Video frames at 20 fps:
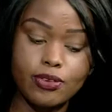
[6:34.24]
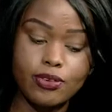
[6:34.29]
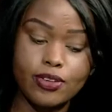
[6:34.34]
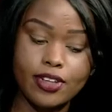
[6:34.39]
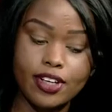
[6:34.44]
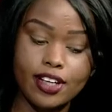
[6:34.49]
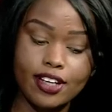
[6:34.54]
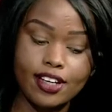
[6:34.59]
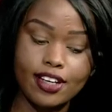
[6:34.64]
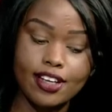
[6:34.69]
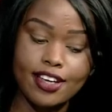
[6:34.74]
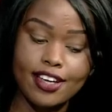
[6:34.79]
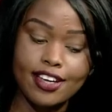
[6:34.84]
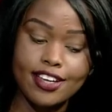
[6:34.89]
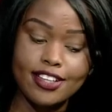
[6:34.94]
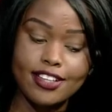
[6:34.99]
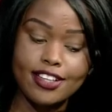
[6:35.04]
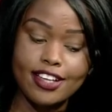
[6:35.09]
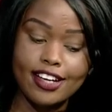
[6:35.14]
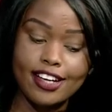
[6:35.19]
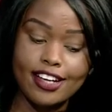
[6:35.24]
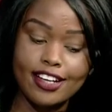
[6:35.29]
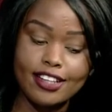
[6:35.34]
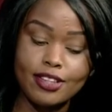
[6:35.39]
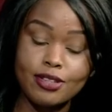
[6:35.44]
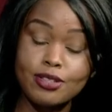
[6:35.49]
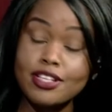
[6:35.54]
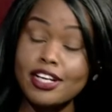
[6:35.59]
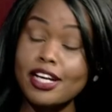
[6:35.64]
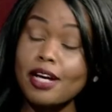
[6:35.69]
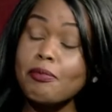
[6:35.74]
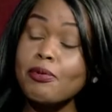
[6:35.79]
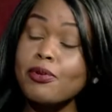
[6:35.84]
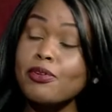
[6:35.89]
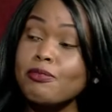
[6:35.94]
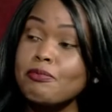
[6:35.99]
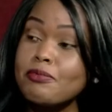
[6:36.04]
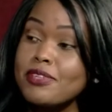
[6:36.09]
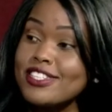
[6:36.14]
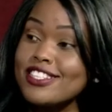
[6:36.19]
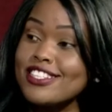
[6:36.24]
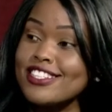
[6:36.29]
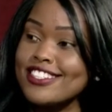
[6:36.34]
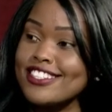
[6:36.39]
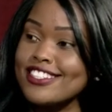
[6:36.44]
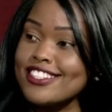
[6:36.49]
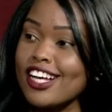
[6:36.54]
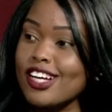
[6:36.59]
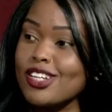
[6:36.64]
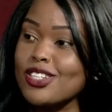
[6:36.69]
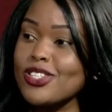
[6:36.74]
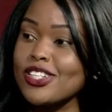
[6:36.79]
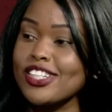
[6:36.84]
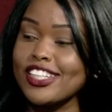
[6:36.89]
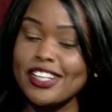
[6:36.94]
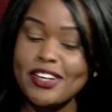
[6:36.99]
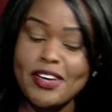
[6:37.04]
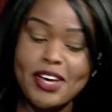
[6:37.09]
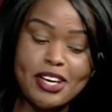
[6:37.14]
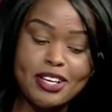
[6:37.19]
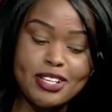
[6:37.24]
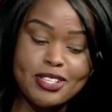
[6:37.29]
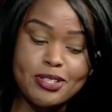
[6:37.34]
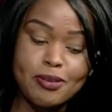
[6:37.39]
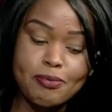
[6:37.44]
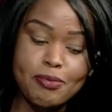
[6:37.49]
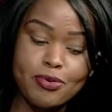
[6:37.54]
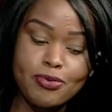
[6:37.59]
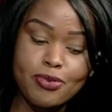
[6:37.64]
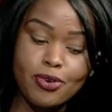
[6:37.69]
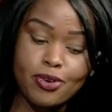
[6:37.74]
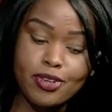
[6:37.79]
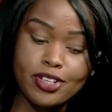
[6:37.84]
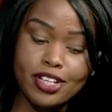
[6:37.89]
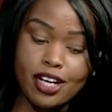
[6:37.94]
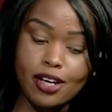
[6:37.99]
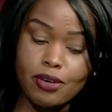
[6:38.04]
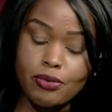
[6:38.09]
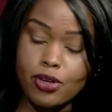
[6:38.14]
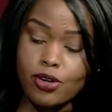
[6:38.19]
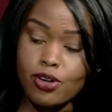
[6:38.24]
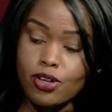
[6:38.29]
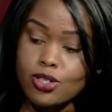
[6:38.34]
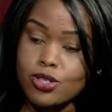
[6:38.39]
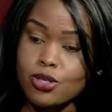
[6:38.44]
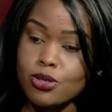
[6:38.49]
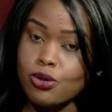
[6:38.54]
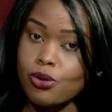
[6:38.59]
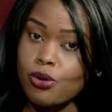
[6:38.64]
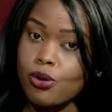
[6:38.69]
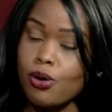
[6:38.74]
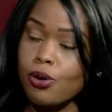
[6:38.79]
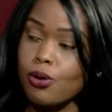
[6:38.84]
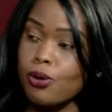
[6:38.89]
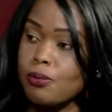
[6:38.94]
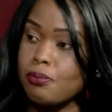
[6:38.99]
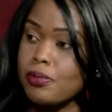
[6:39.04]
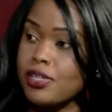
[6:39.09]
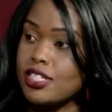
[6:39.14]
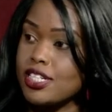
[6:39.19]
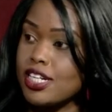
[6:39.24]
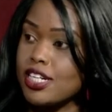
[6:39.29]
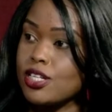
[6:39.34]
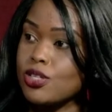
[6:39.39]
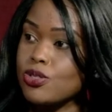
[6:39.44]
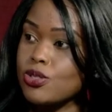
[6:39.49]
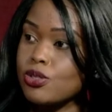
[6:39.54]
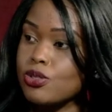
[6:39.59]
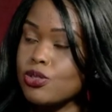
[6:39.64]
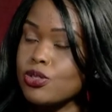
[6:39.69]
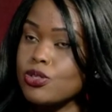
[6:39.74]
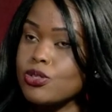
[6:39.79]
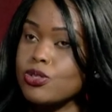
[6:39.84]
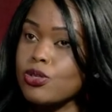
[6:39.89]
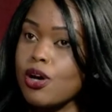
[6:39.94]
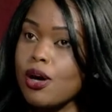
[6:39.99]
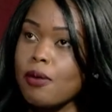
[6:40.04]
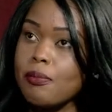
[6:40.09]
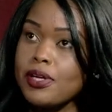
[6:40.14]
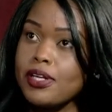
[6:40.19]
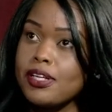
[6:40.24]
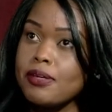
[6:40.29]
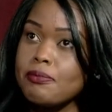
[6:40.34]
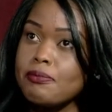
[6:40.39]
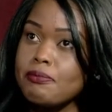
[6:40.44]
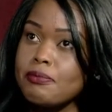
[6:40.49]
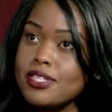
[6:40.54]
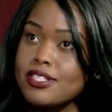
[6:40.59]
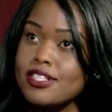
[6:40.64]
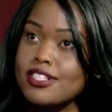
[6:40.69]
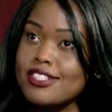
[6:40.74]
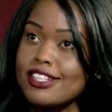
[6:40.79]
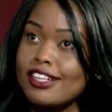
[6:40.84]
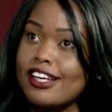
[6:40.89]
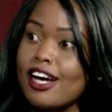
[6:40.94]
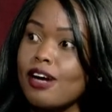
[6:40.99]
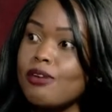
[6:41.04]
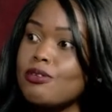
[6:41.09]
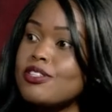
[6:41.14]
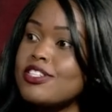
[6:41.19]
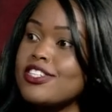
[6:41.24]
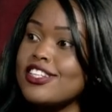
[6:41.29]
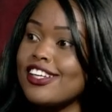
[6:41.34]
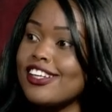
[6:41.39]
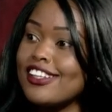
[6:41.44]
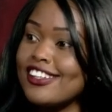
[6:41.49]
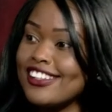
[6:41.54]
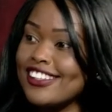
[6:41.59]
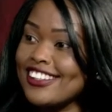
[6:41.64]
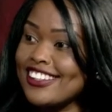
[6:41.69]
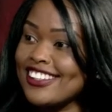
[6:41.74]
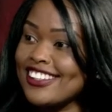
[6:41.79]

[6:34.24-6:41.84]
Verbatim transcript: Okay, uh, there's a couple of businesses actually. So, yes. so before now, we got to Holby Training Solutions. So how many business in counting?